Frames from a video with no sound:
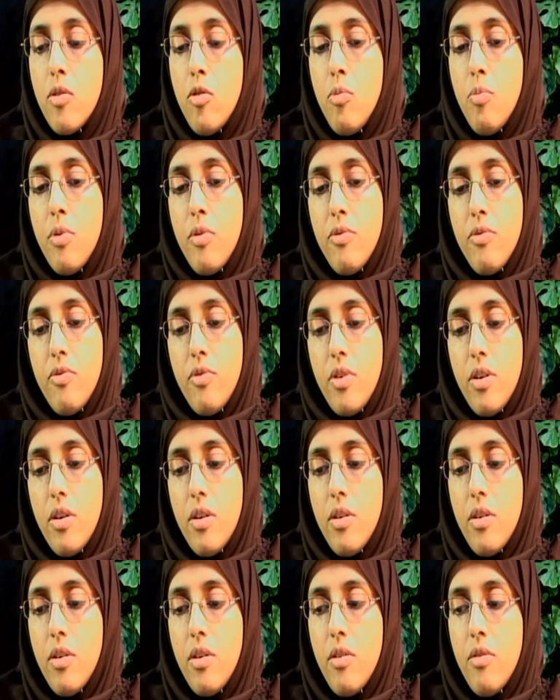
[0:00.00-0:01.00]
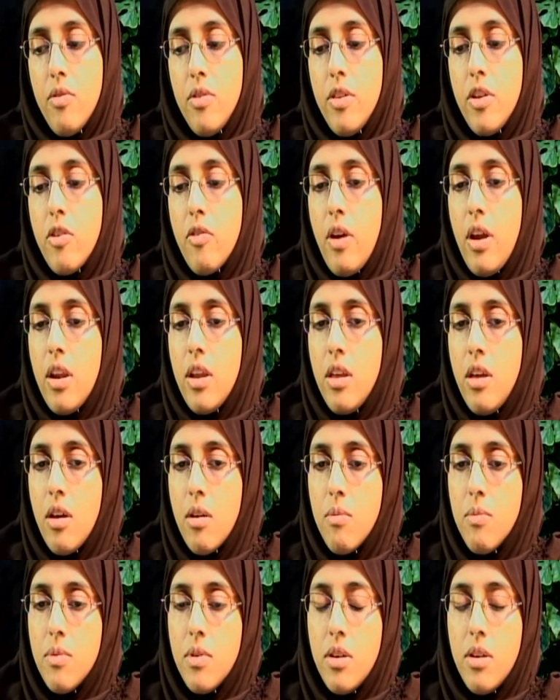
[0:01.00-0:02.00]
group of really great
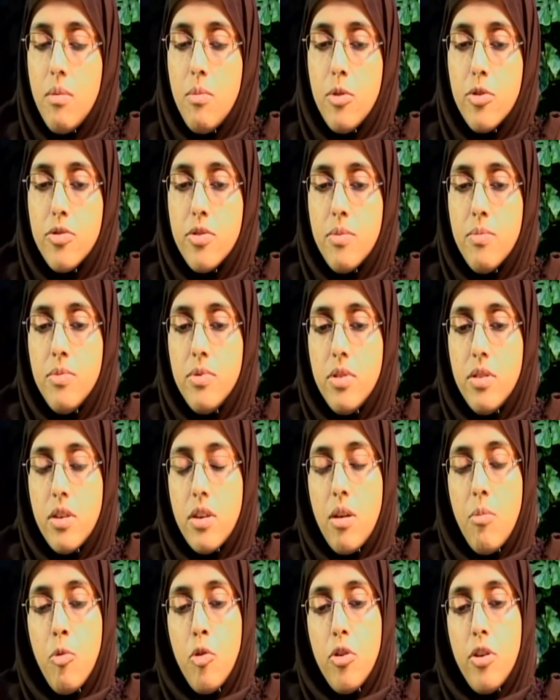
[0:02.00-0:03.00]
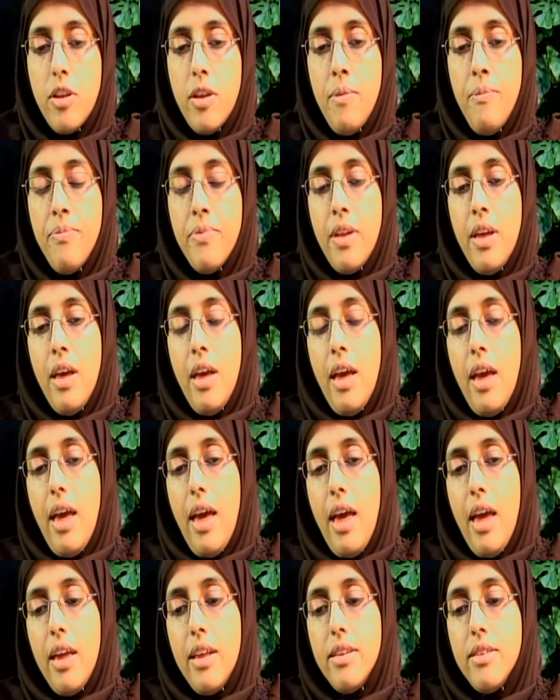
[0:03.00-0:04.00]
young Muslims in the community,
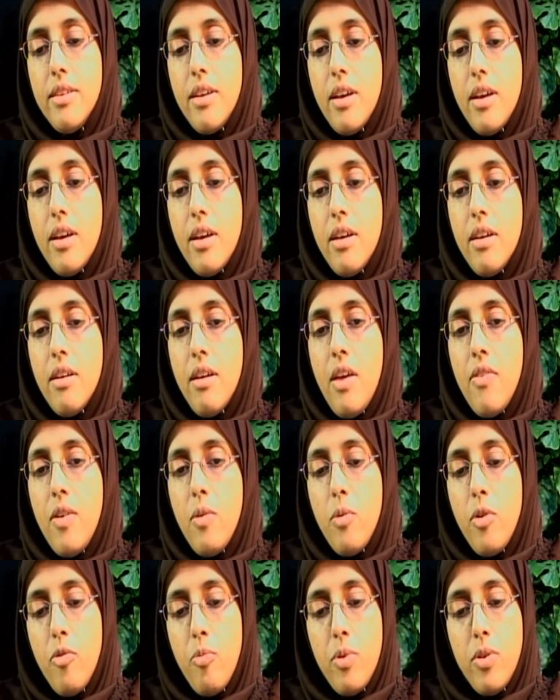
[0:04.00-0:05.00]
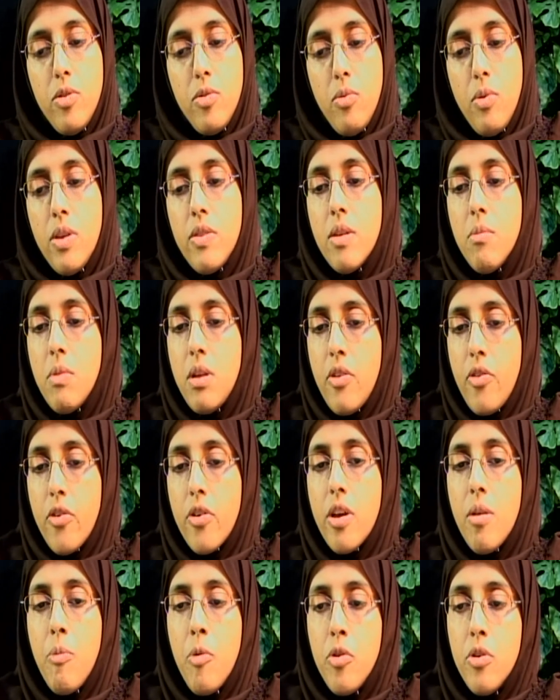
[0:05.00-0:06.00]
and then we've been doing them in other
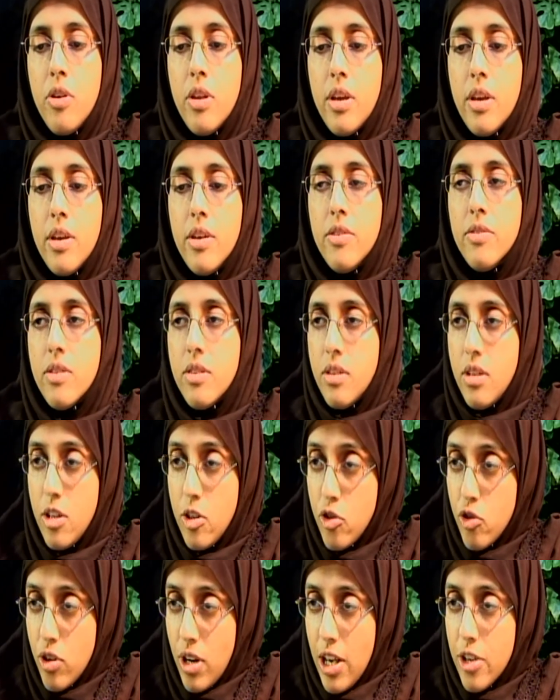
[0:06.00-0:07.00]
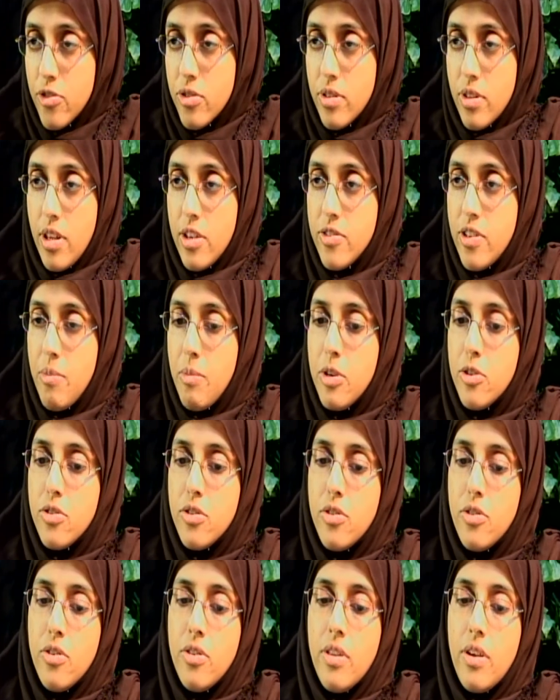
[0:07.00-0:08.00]
communities and then internationally, as I
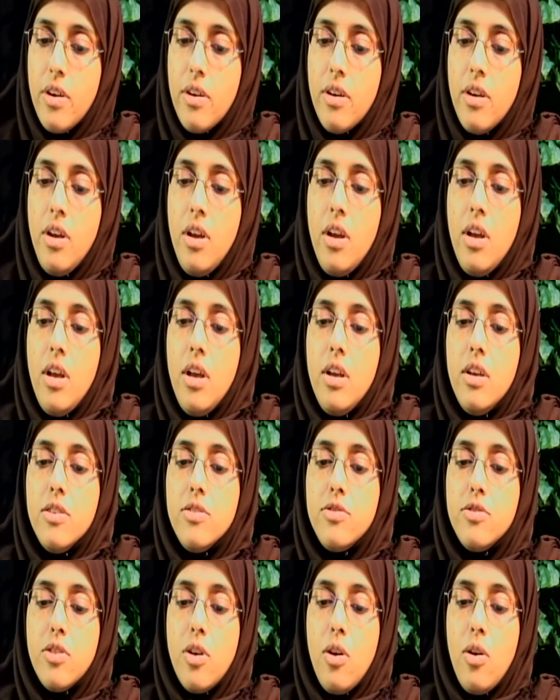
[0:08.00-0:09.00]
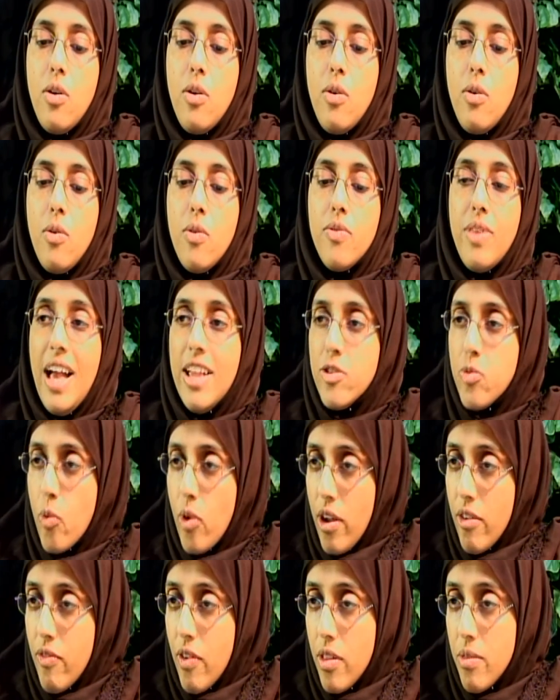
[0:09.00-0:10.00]
mentioned earlier. So that's
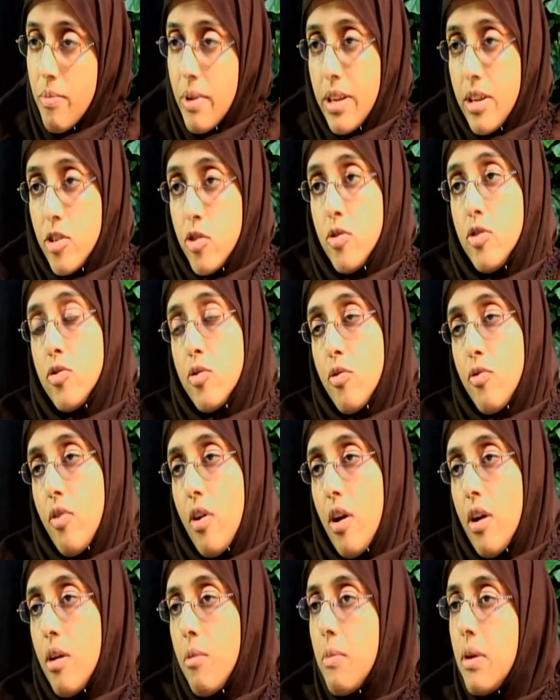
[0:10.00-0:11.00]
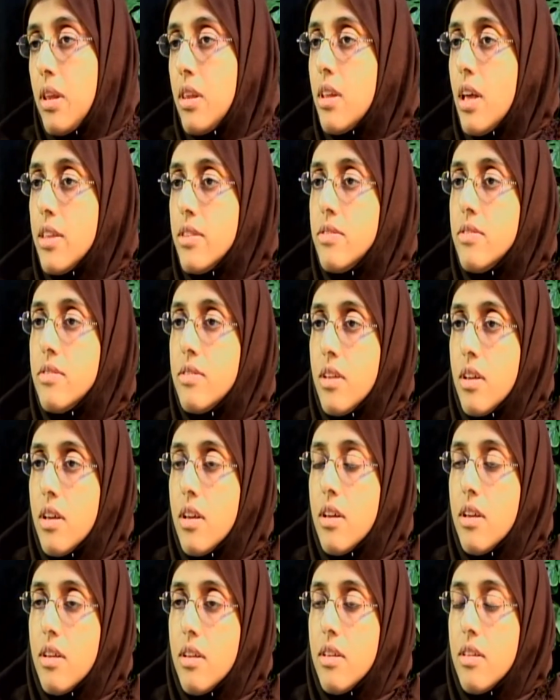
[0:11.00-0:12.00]
where I felt my niche so far. I mean,
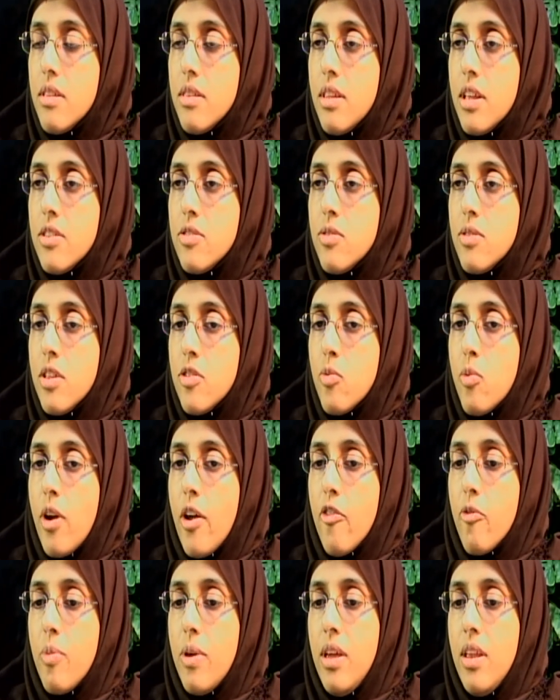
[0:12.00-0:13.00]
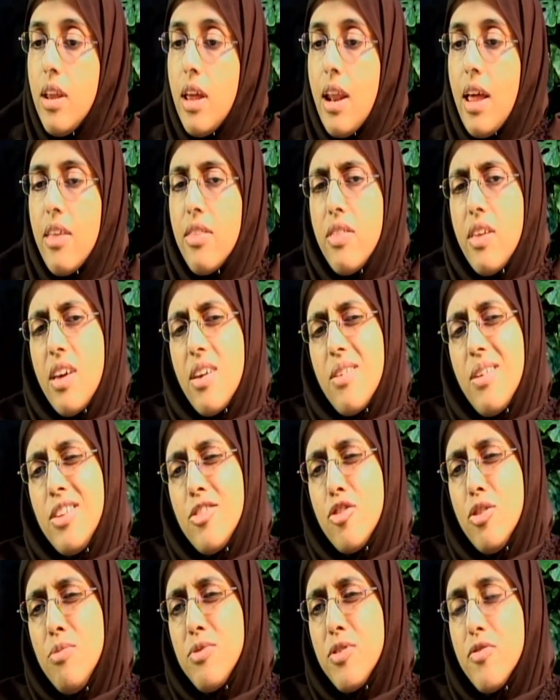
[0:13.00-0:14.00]
that's where I've been. And I think in
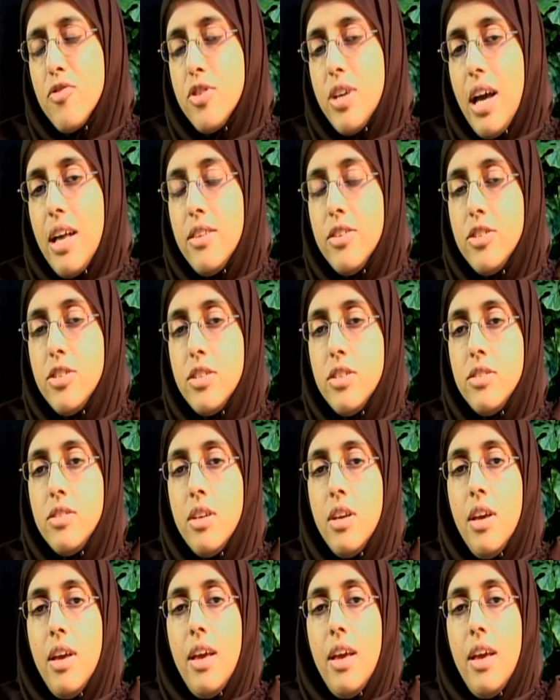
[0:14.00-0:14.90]
terms of challenges,